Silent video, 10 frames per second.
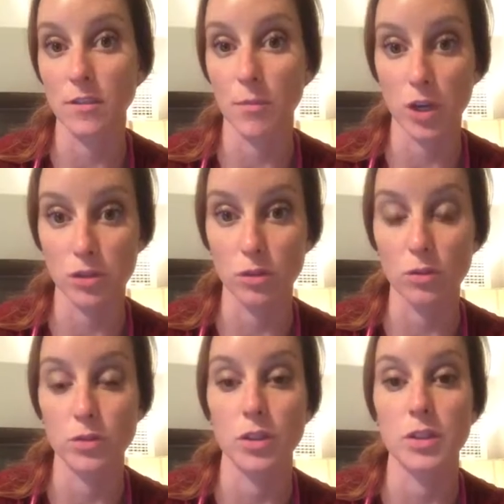of pressure
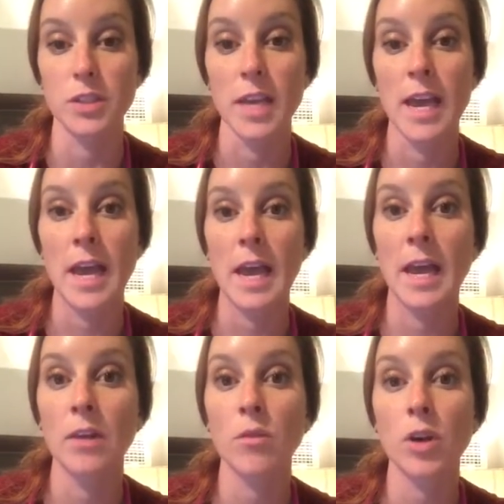ulcers.
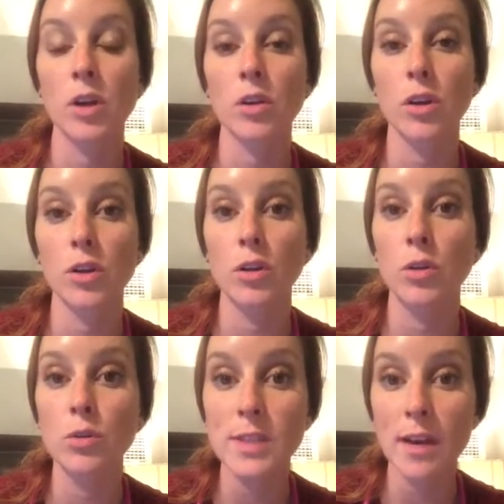And we're going to learn
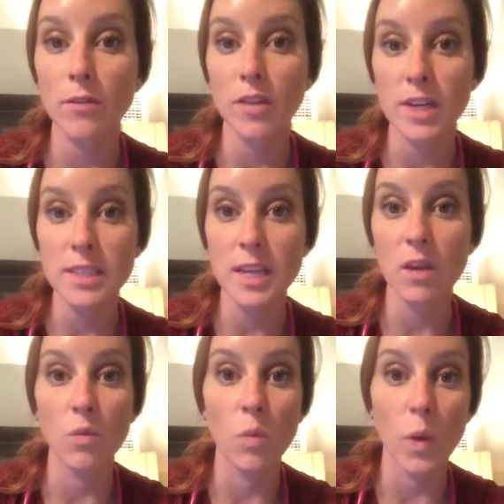who's at risk
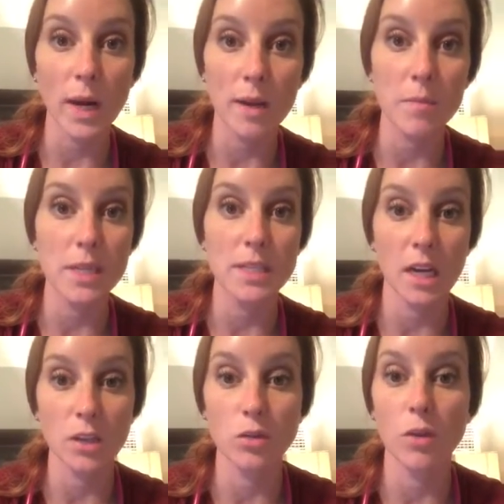and what can be
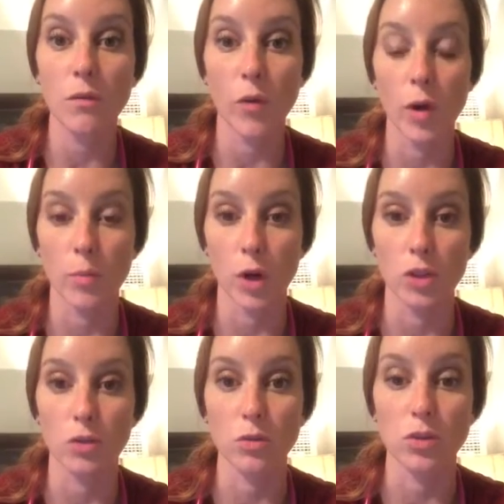done to avoid
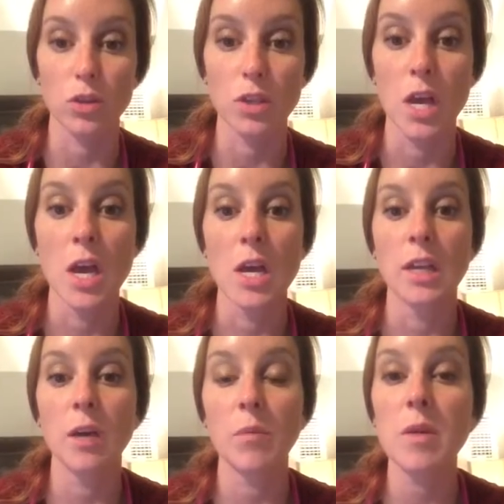pressure ulcers.
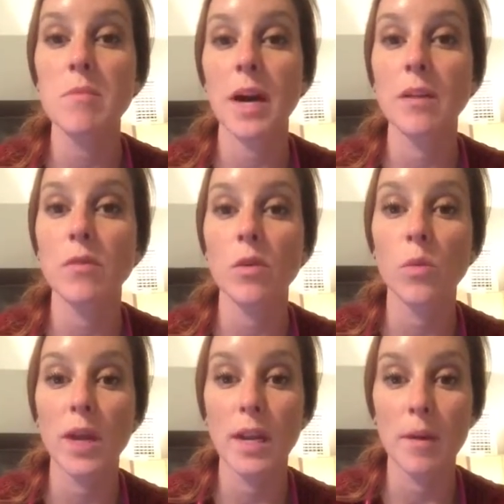Now be mindful
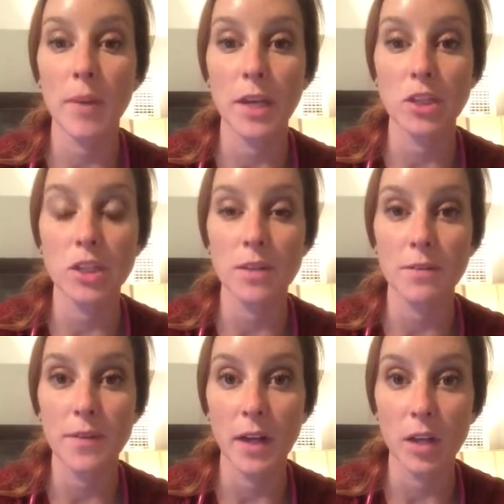when a patient
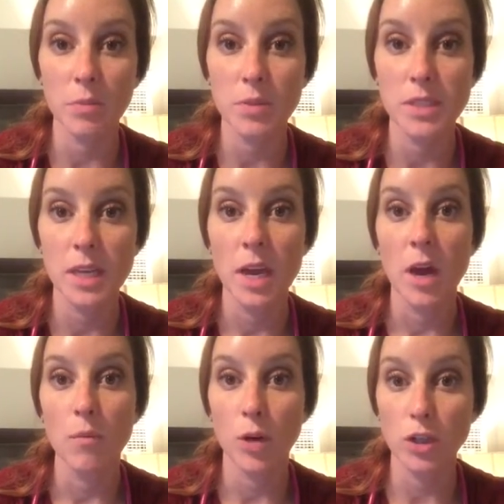develops
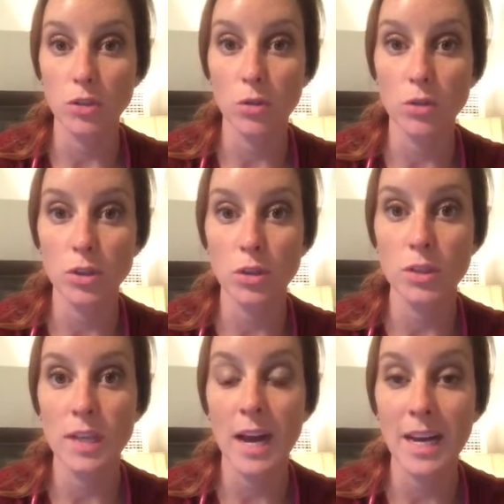pressure
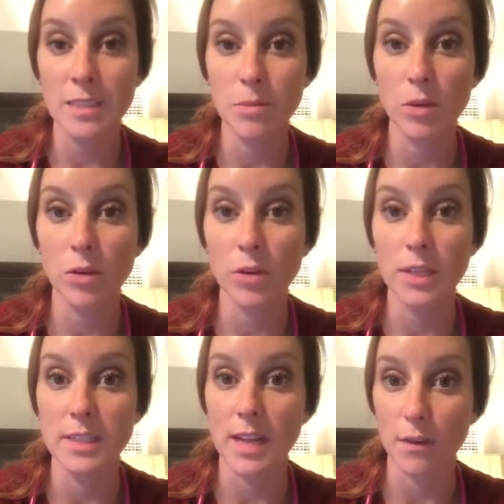ulcers, the hospital
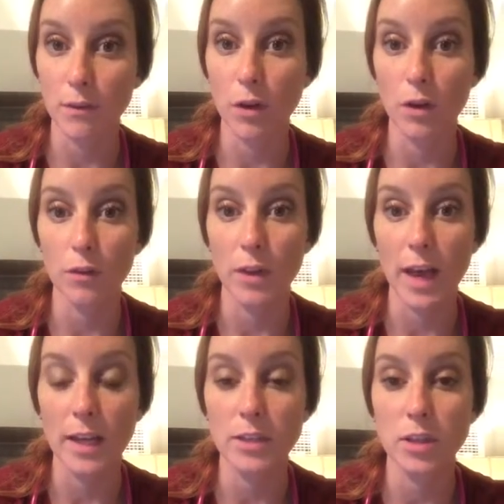is at fault for
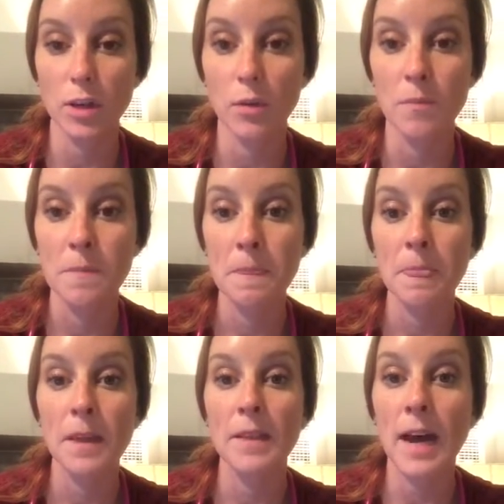that. So
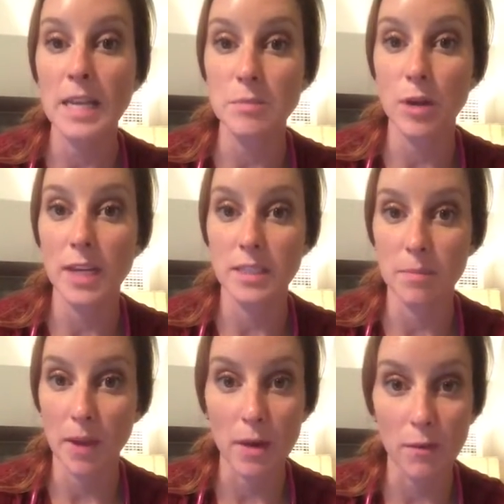the hospital has to
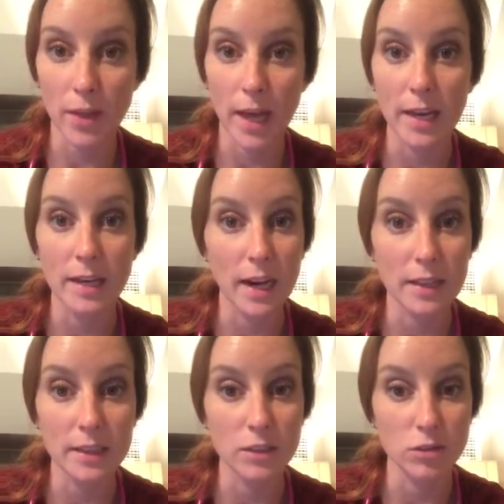pay for that,
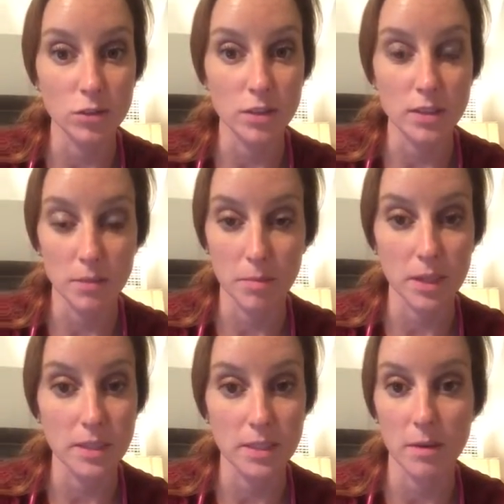not the insurance
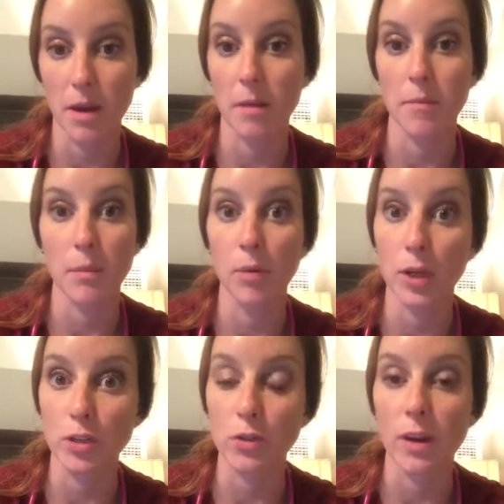companies. I'm
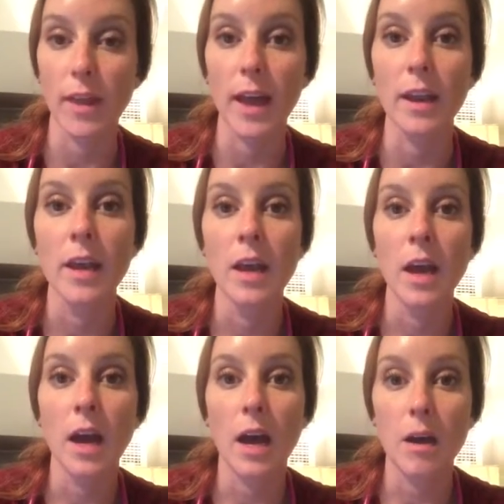pretty sure of that.
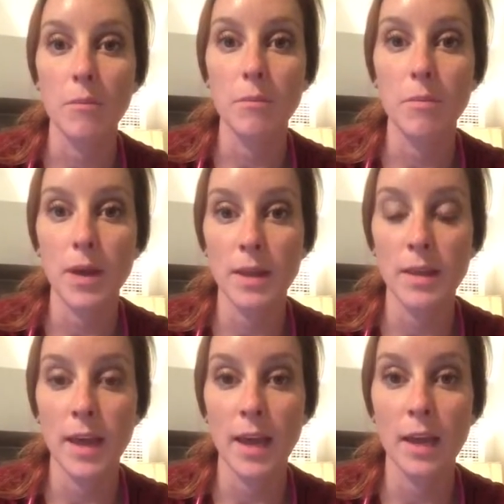
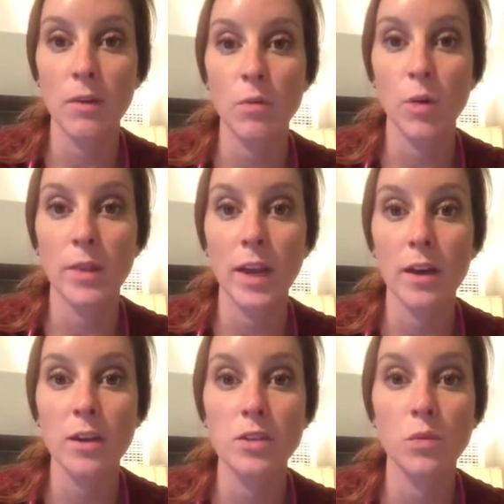And then when
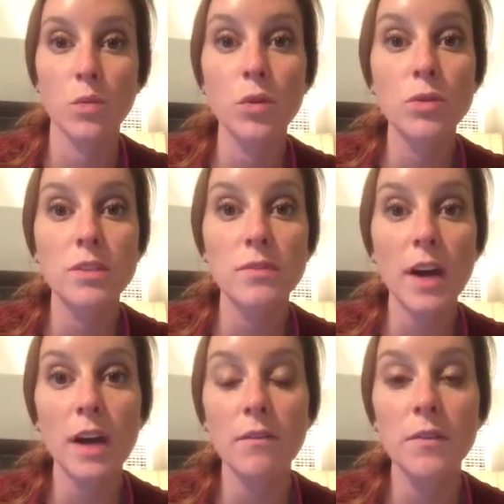there is a wound
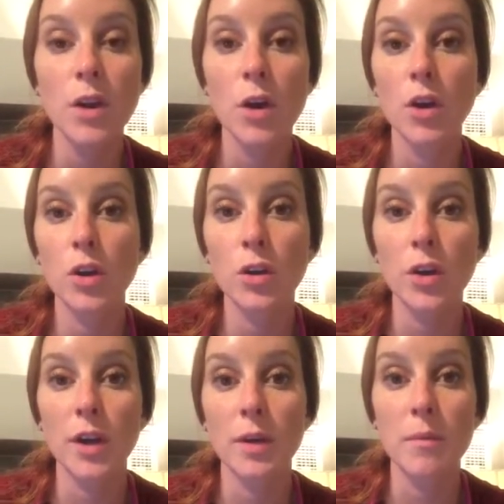involved, you're
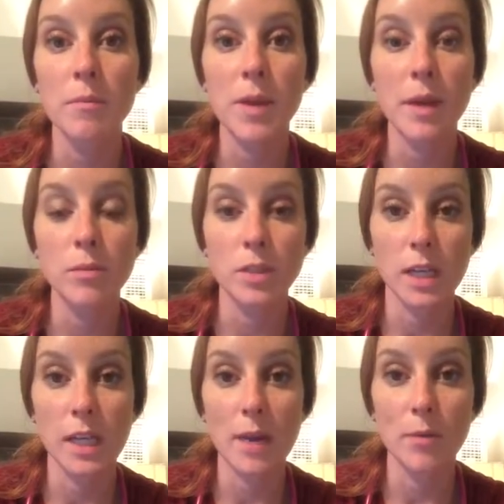going to be able to
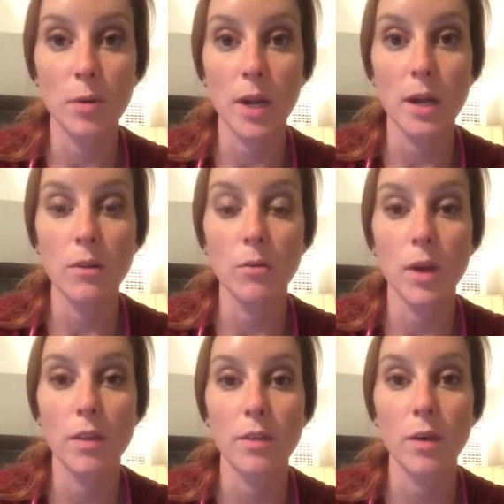collaborate
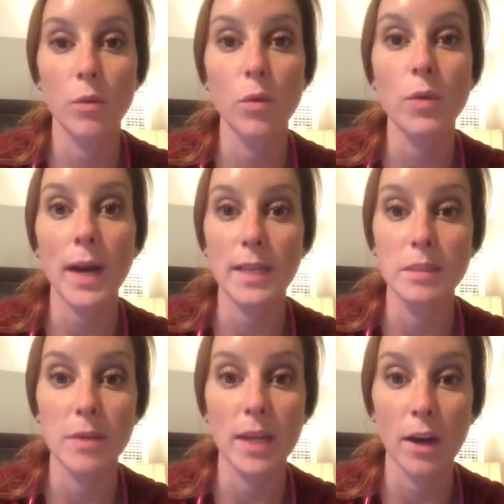with the wound
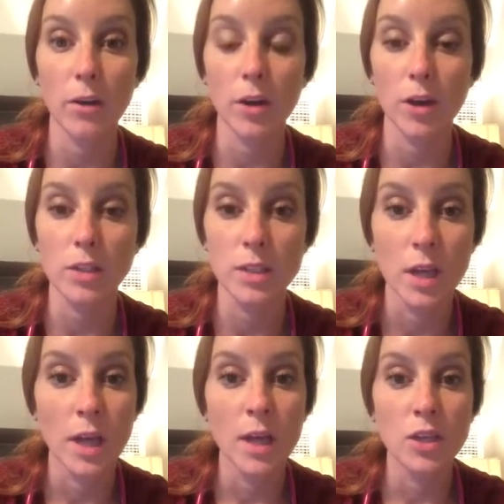ostomy care nurse.
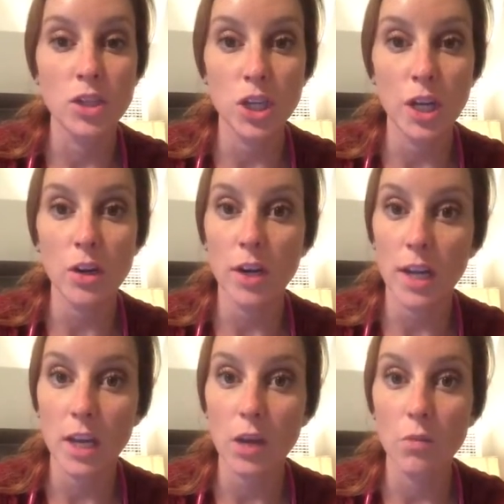She or
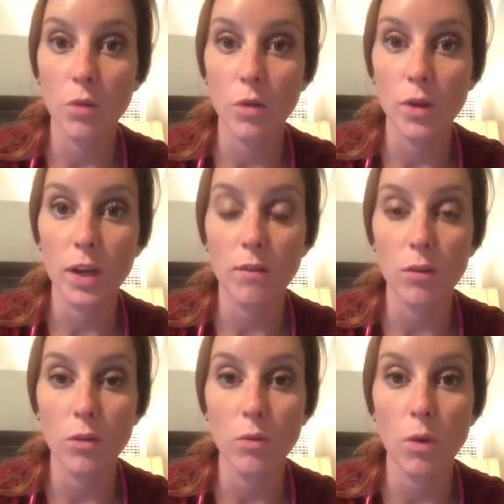he will give
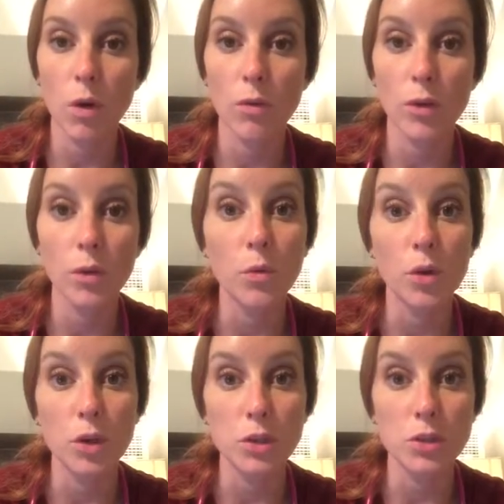you the
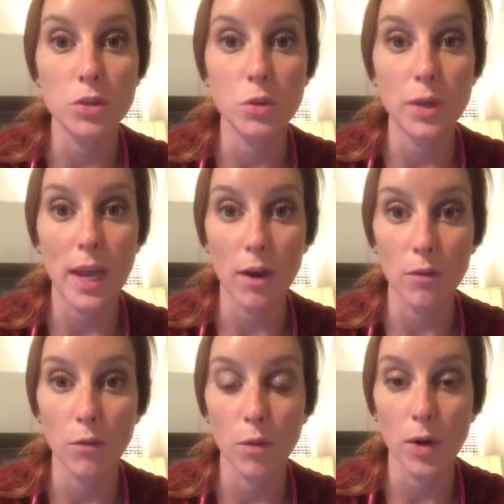orders to care
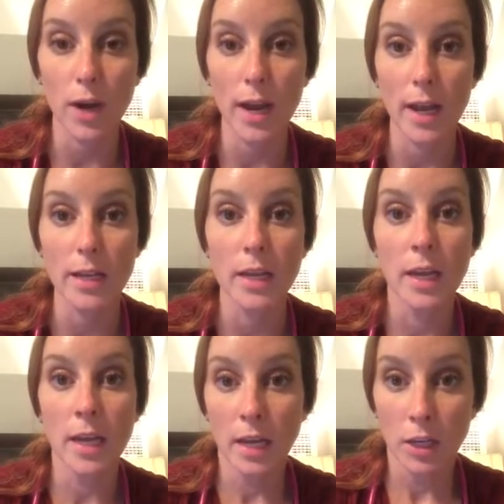for and
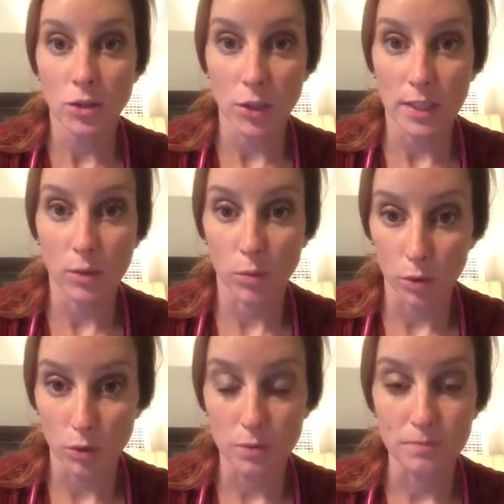treat the
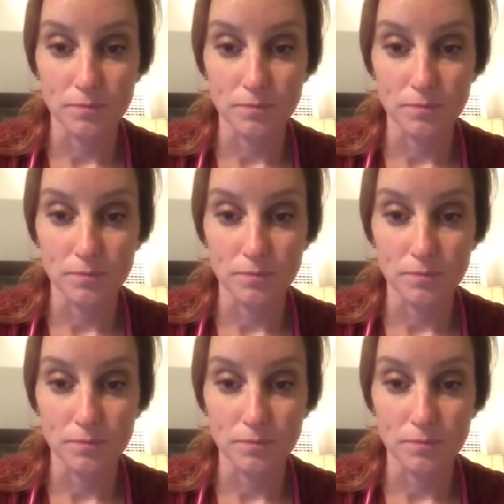wound.